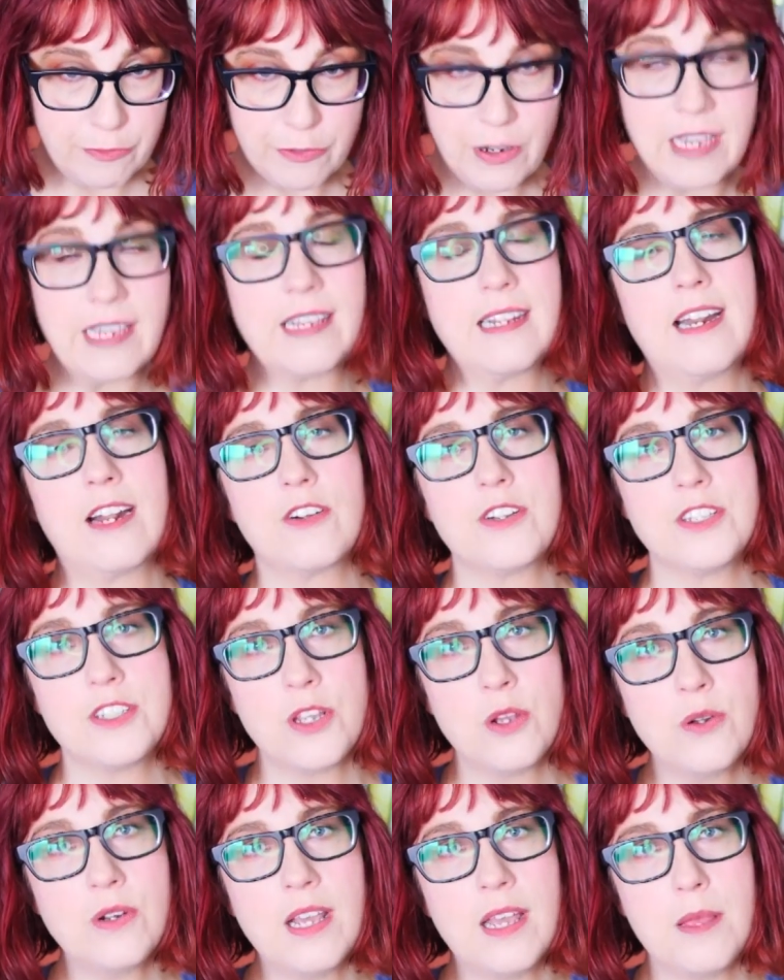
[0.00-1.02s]
Frank in
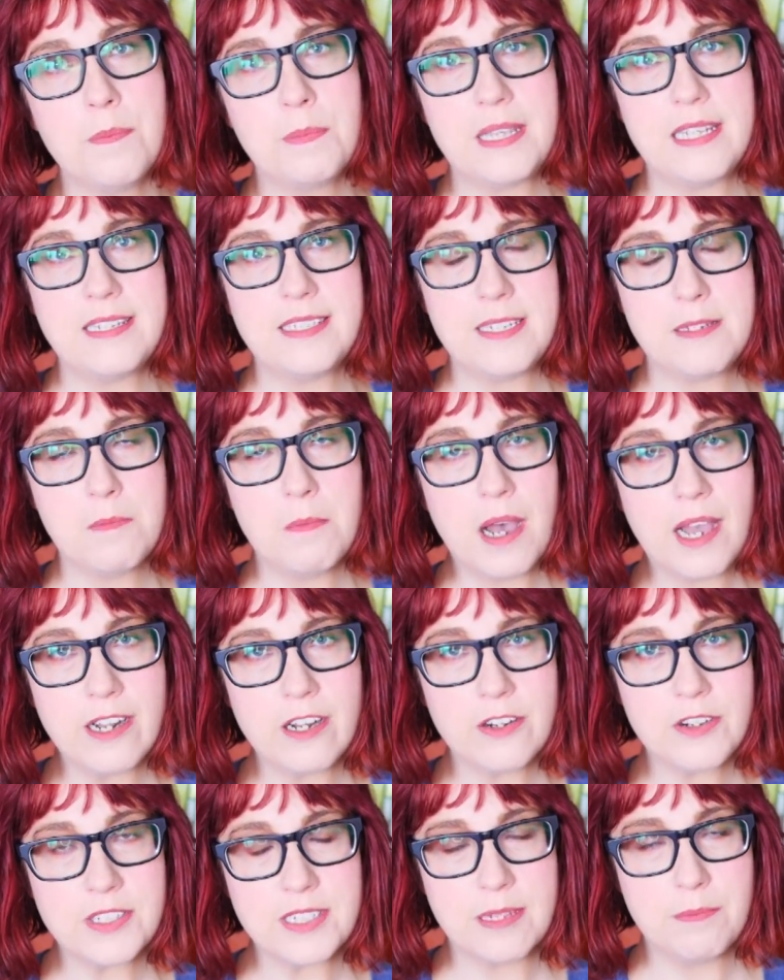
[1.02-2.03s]
Arizona, PZ
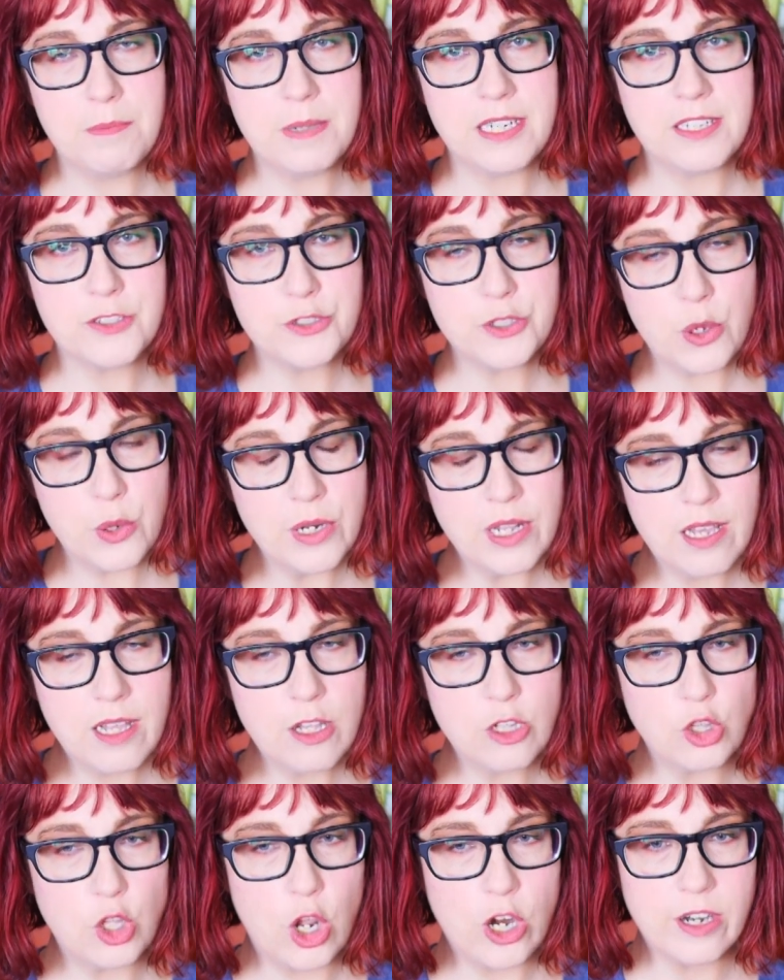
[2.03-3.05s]
Myers in
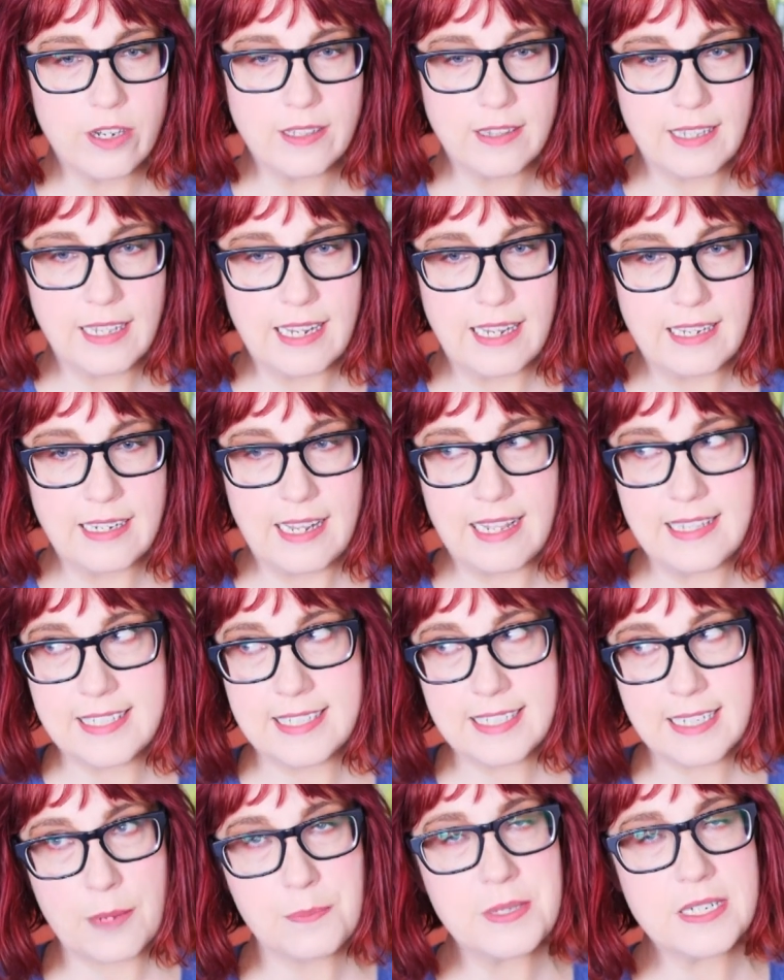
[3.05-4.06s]
Minnesota, Lauren Lane, and
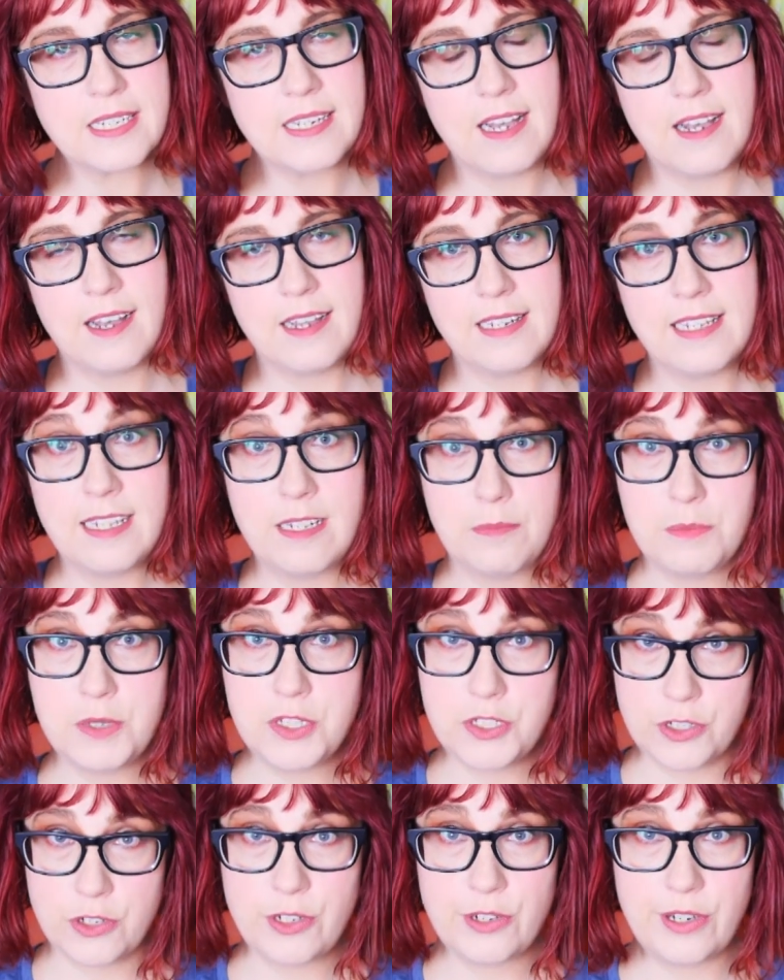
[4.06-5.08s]
Skepticon in
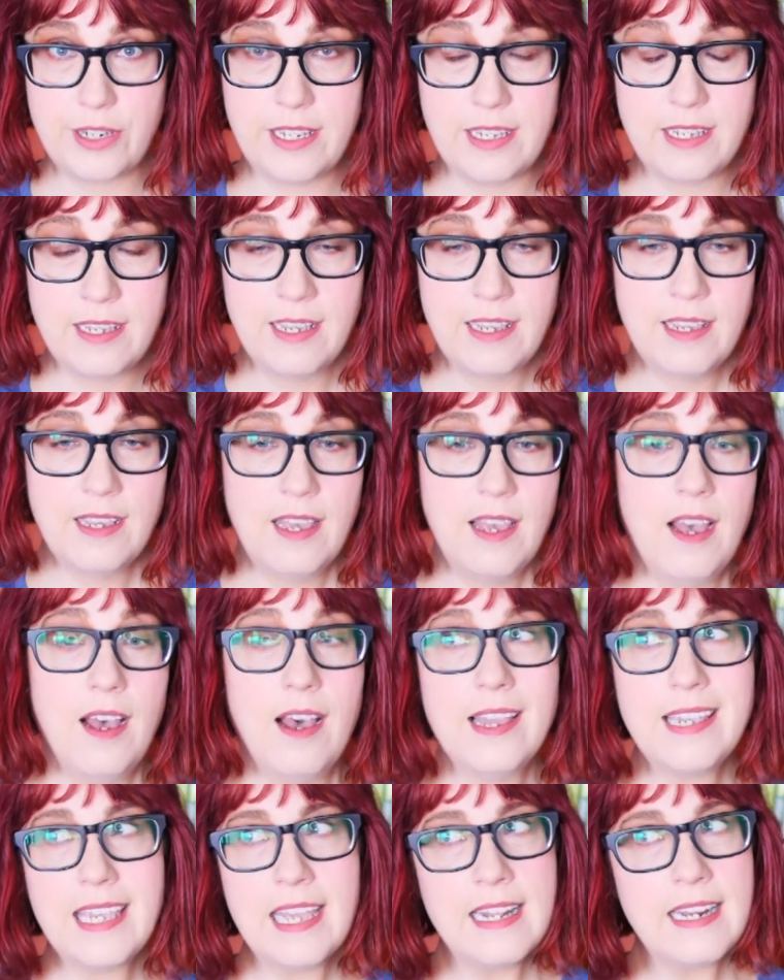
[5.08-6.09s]
Missouri.
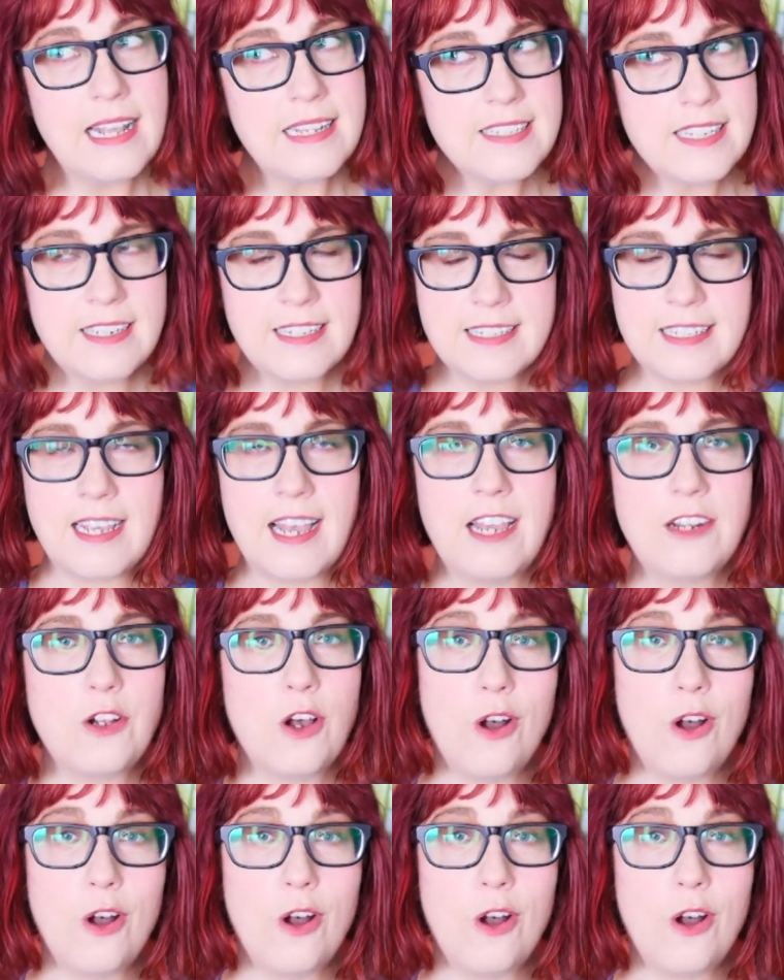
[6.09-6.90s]
Again, as an aside,